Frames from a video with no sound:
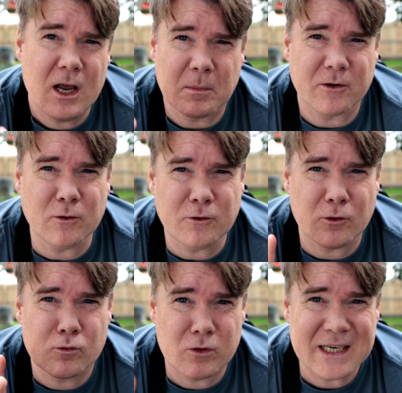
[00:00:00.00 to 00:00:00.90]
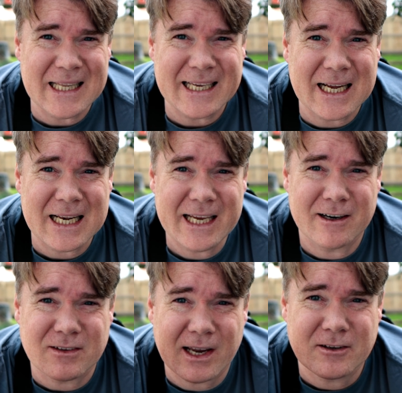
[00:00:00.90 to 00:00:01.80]
but it's also really
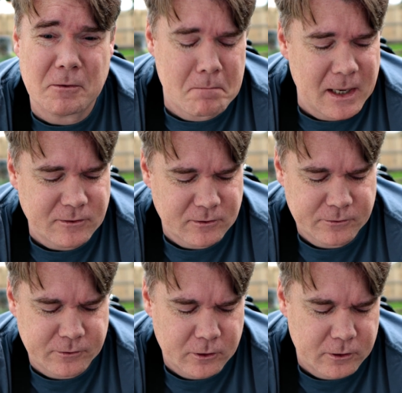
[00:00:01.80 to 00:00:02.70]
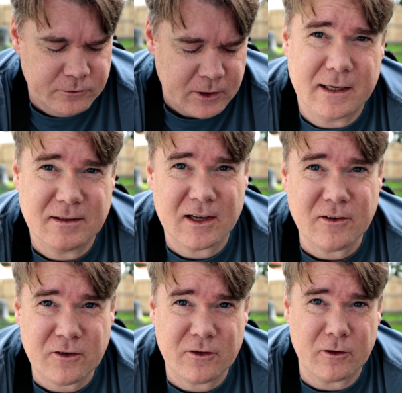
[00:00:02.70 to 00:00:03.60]
clear. It takes amazing photos. Now, it
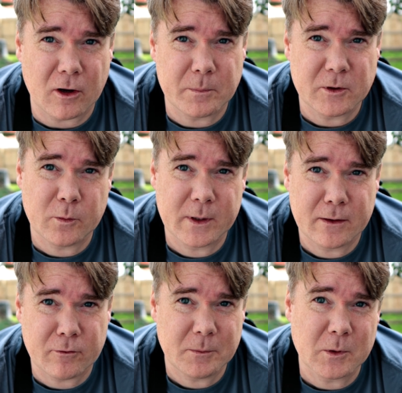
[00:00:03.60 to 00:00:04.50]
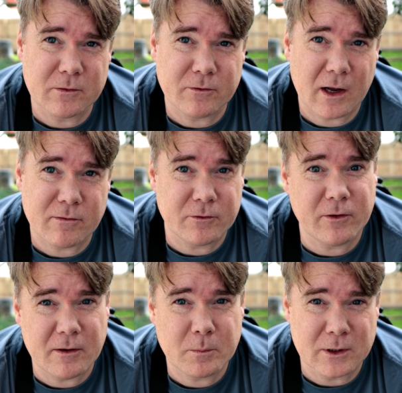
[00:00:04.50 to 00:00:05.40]
does stop between 3.5 and
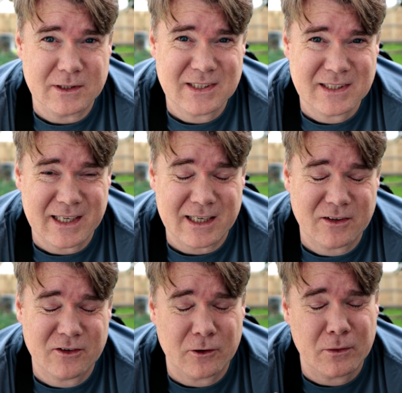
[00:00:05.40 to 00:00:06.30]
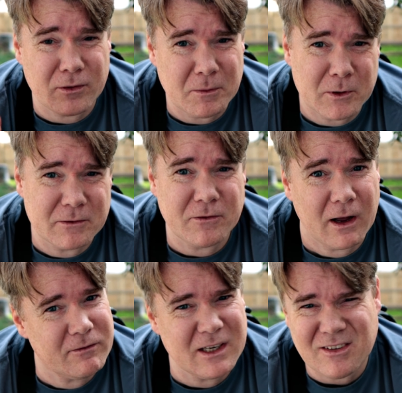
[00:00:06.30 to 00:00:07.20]
5.6, so
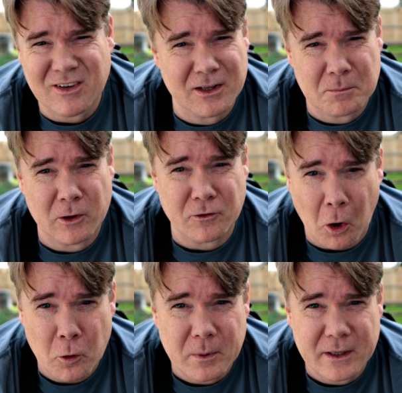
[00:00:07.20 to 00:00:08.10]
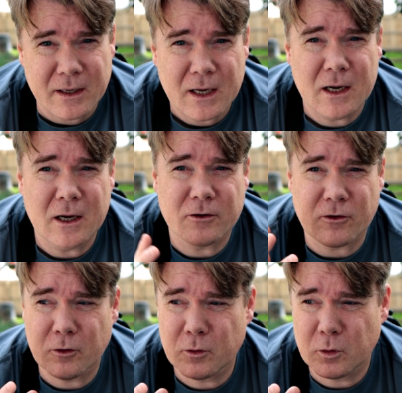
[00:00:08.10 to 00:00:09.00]
3.5 isn't the most open,
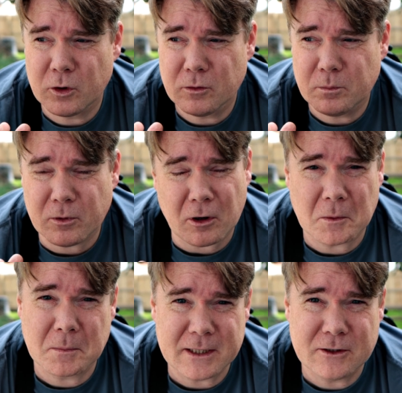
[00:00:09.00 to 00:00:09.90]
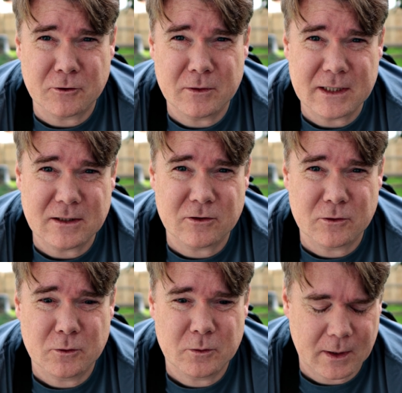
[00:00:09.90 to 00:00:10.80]
so you probably do need
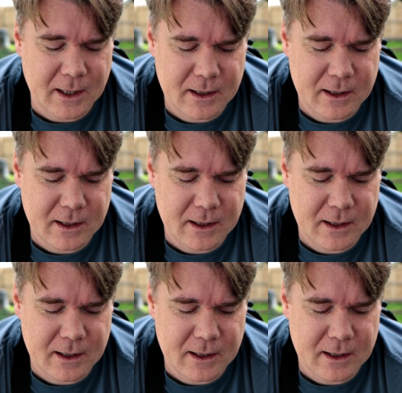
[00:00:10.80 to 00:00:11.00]
to